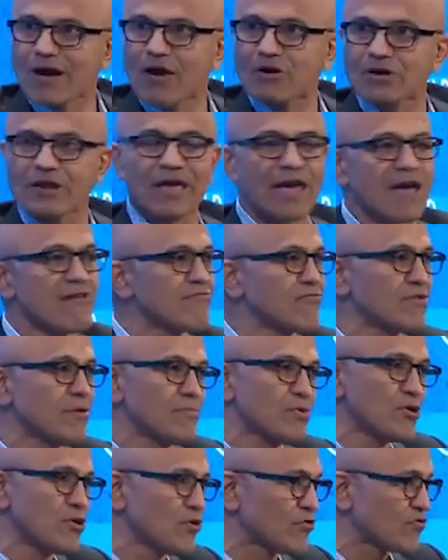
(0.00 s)
about every
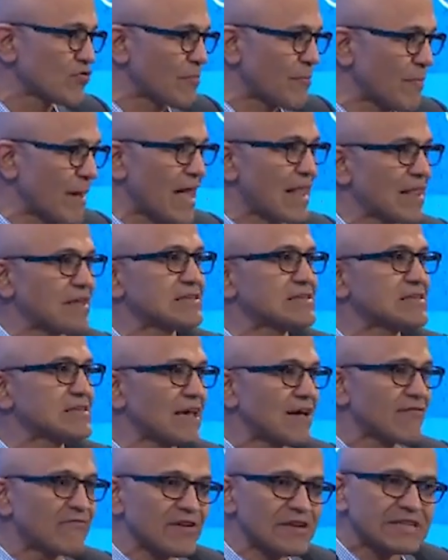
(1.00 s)

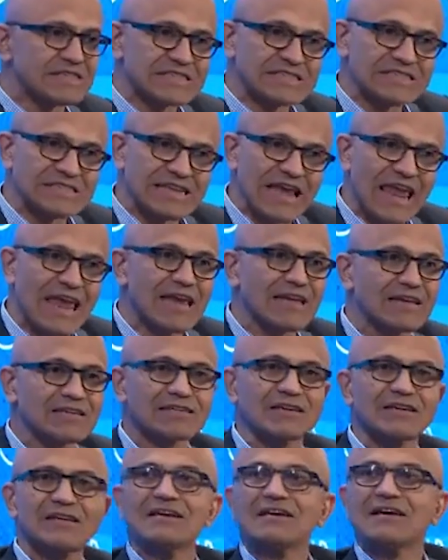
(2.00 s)
municipality, every
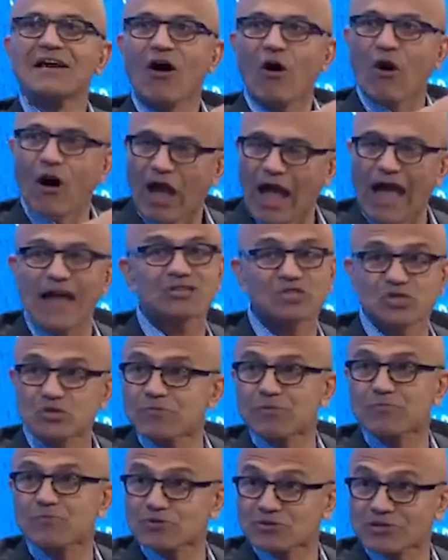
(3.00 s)
state has to
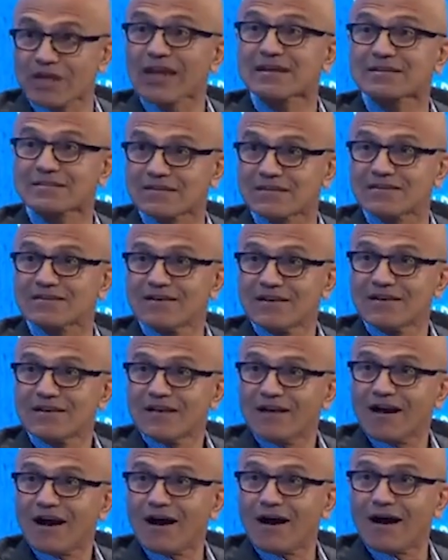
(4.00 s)
be protected.
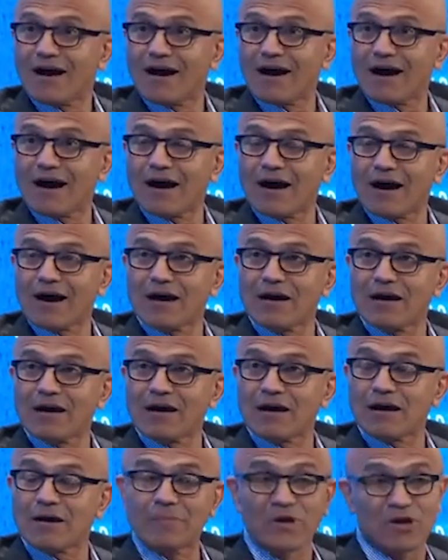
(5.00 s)
Yeah. Uh,
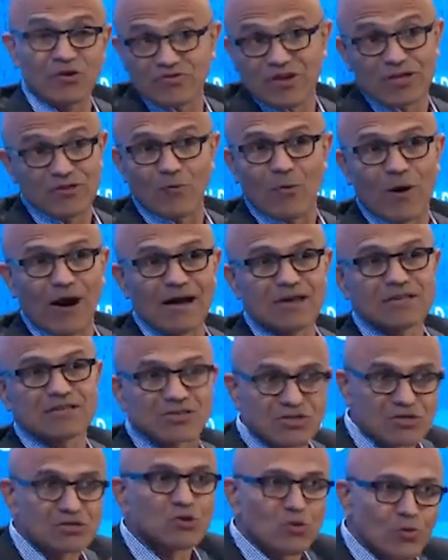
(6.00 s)
uh, because
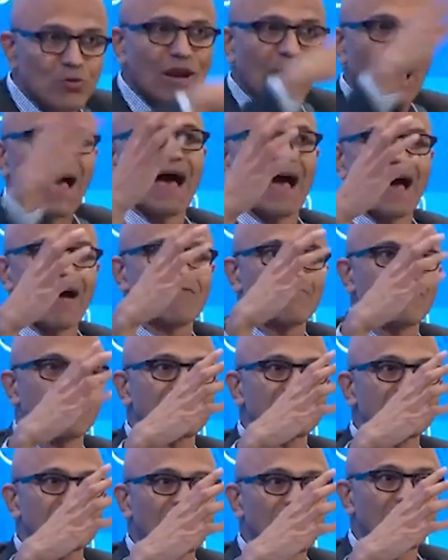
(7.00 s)
otherwise you will have,
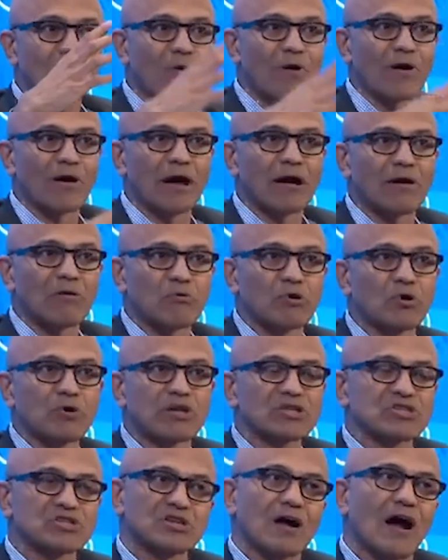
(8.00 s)
you know, uh, you
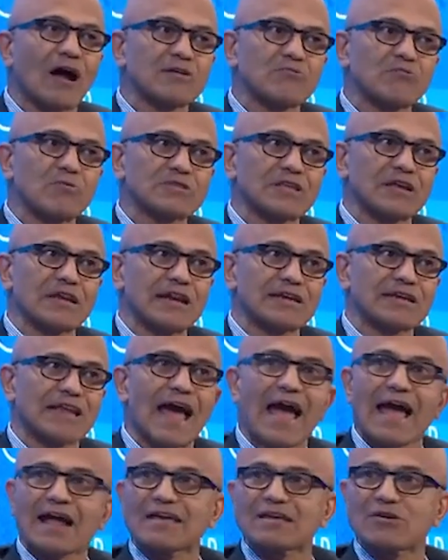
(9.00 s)
can start with an
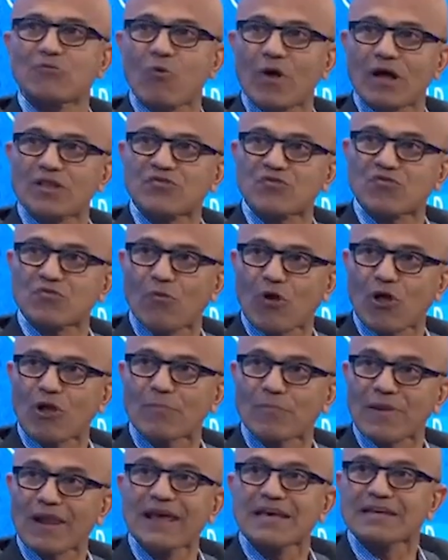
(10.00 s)
attack in one small
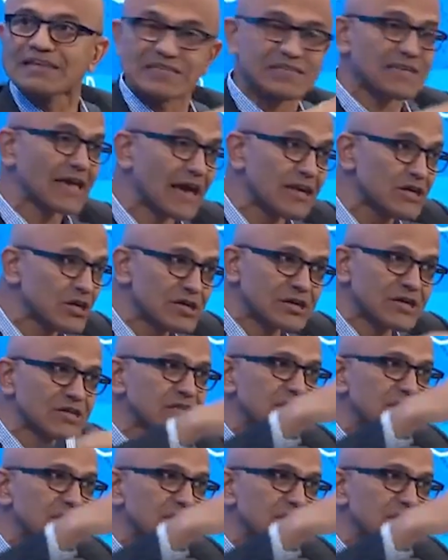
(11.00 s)
place and it